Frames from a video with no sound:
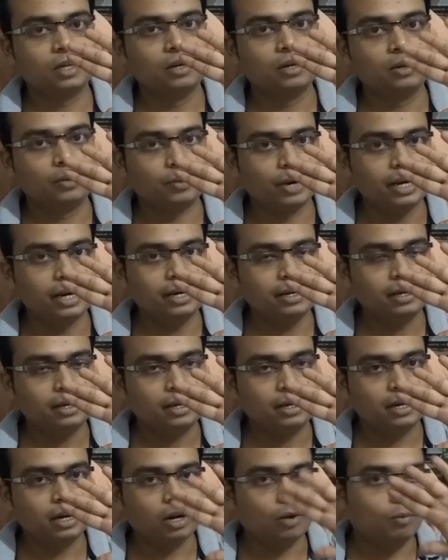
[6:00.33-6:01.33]
right
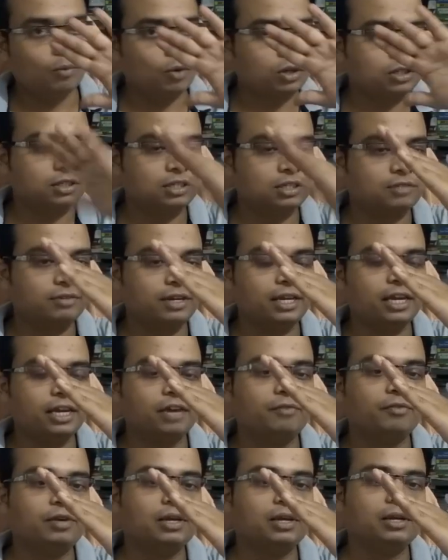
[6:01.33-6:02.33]
now watch this very
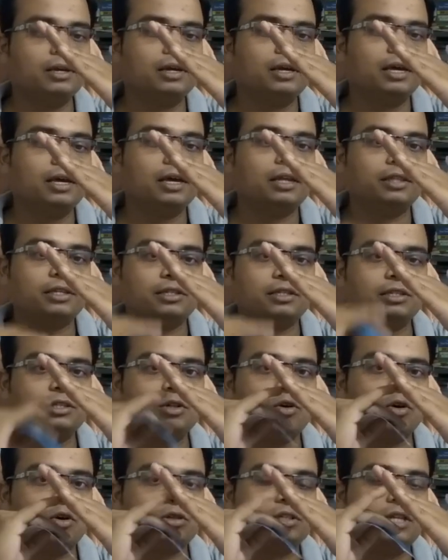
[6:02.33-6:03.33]
carefully this is the
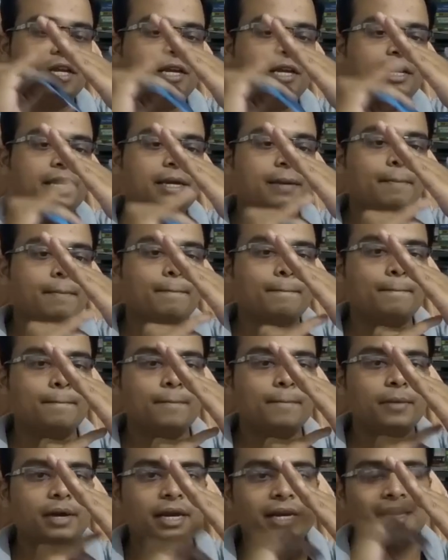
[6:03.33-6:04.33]
auxiliary
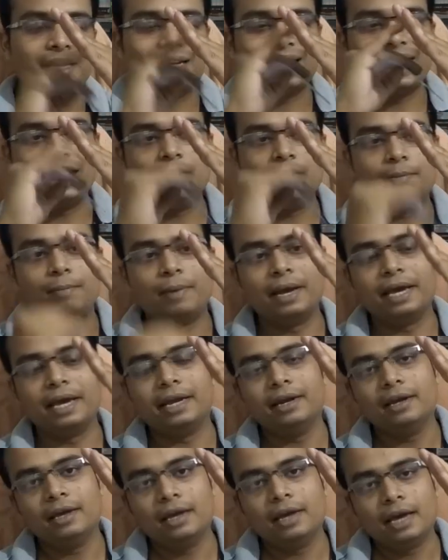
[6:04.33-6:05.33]
inclined
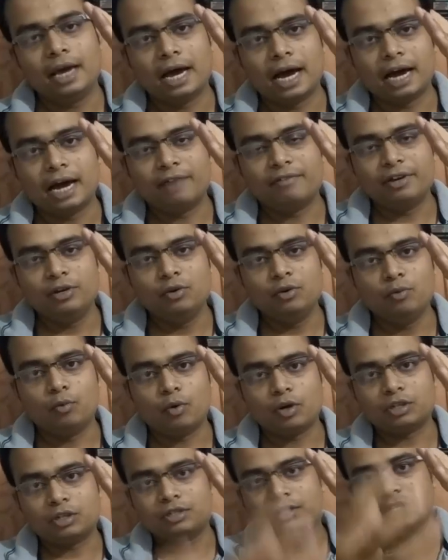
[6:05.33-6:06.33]
plane and when you
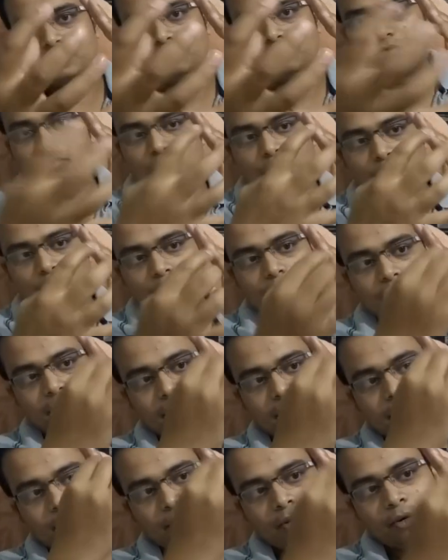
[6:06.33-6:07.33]
watch this from over here
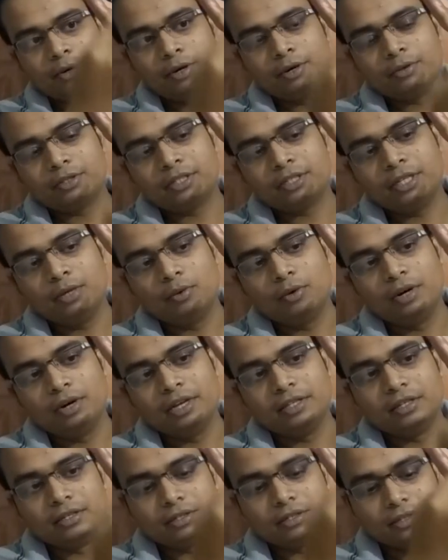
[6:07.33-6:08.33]
you're going to see only
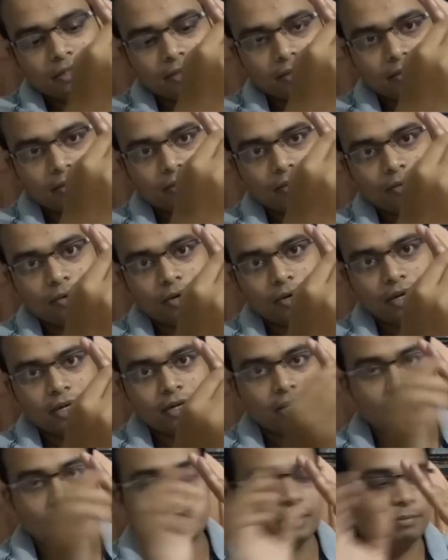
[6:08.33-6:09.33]
this okay now
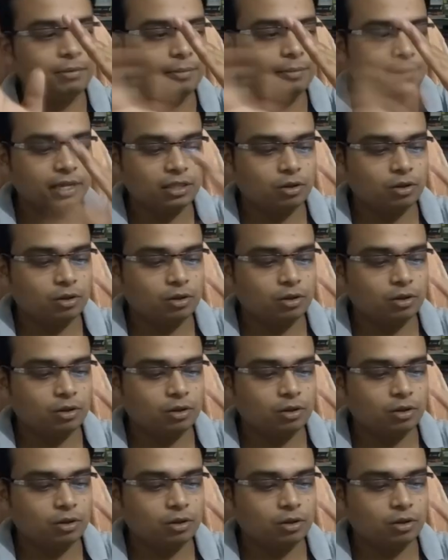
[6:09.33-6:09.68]
let me make the